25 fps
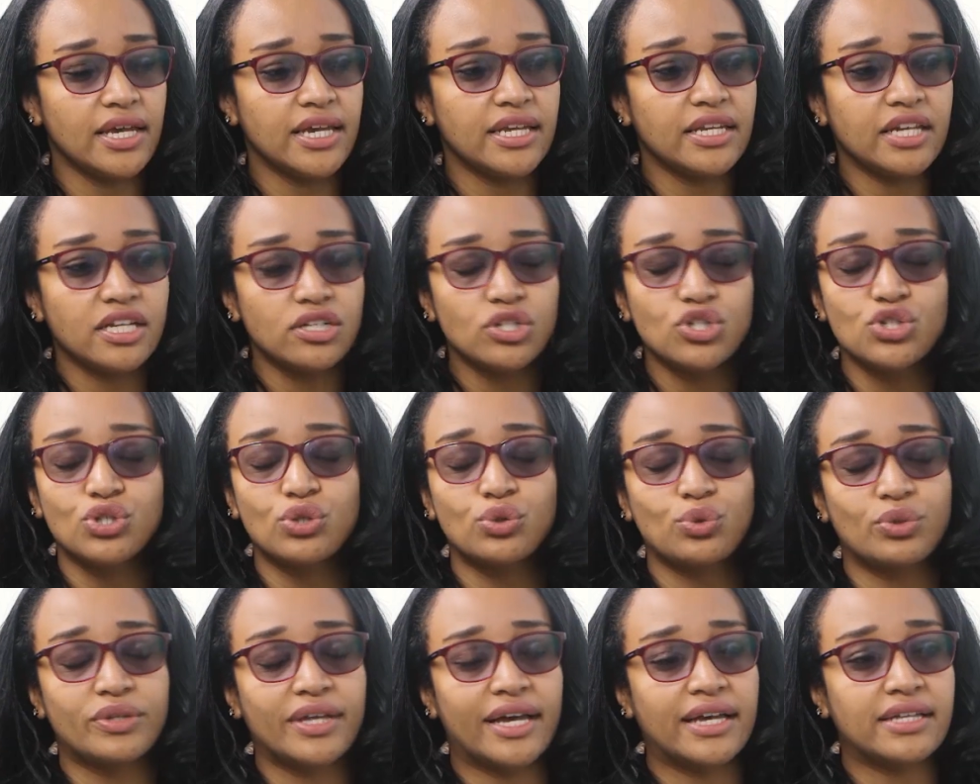In
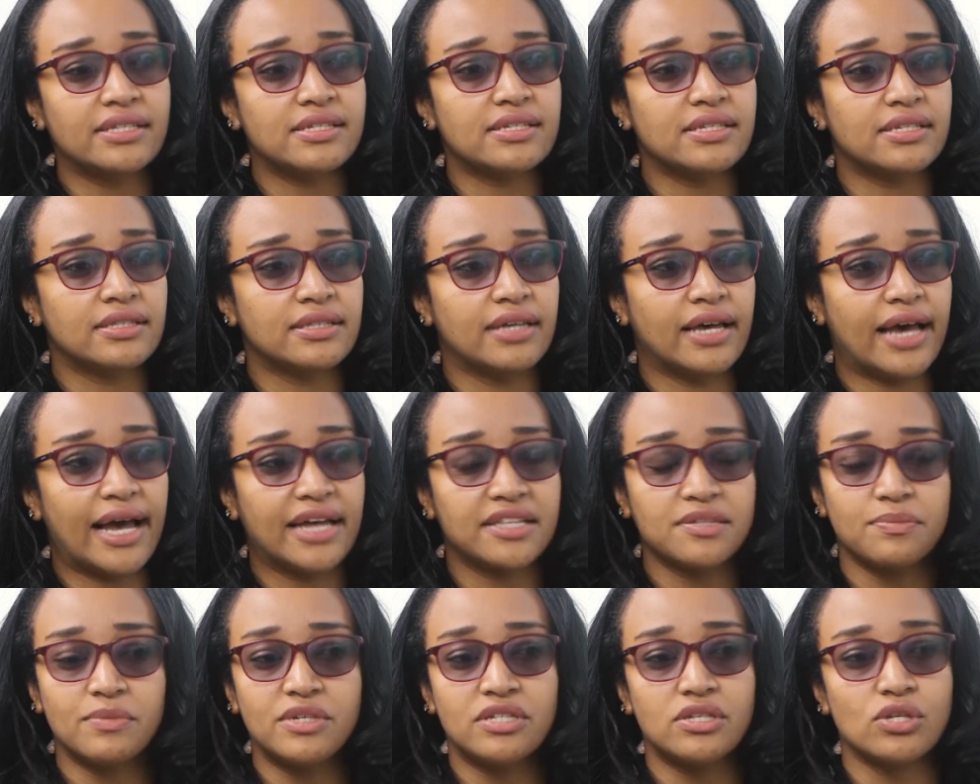addition to that,
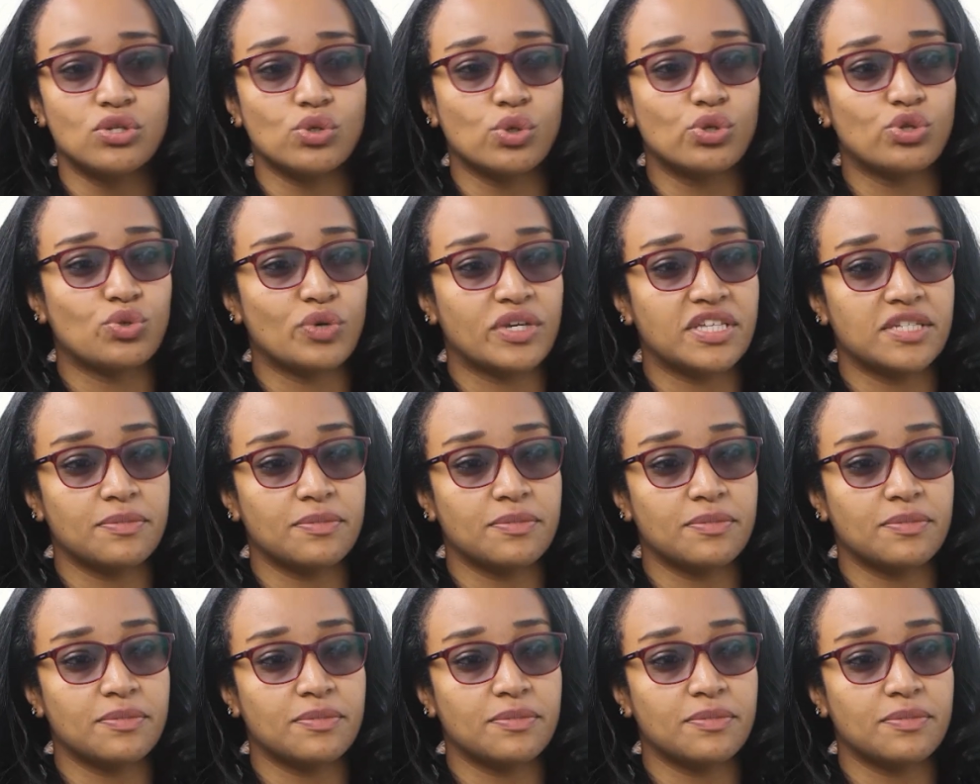ATMIS is also